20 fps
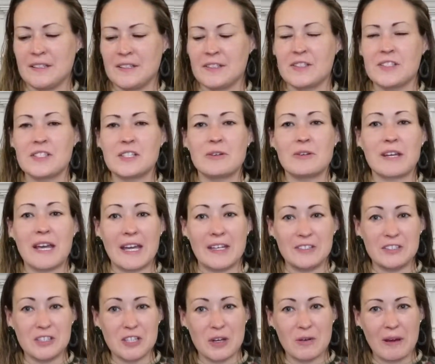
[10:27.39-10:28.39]
So again,
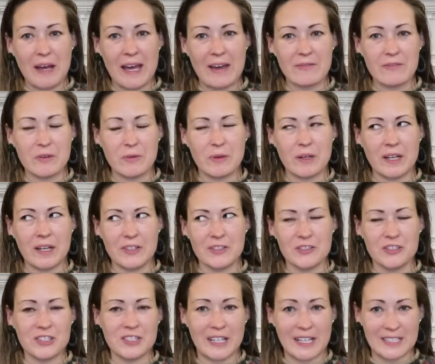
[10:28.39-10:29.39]
you know I have the
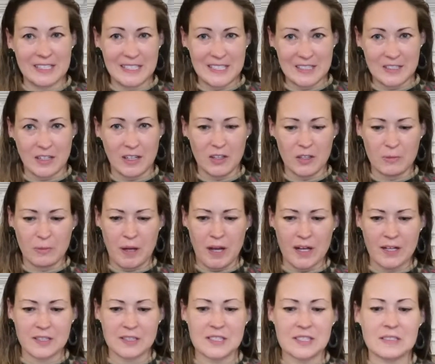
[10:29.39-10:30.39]
$119
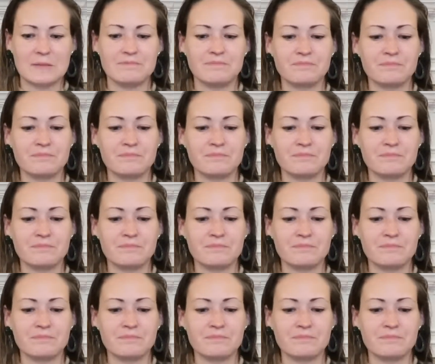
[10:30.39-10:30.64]
box.